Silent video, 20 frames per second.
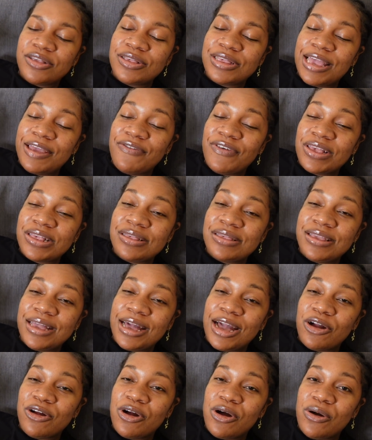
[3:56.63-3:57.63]
so if you
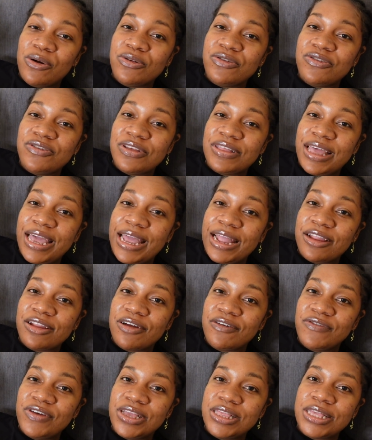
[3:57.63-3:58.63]
stick around to the end
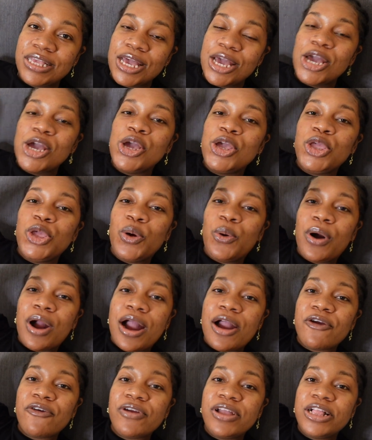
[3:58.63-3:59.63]
of it, you
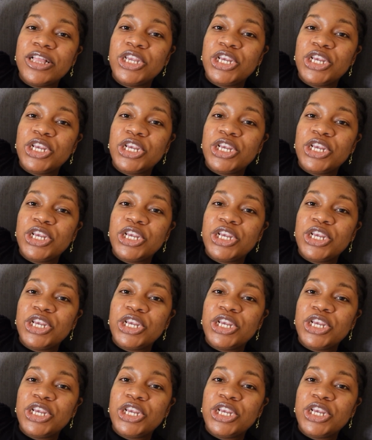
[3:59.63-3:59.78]
are a real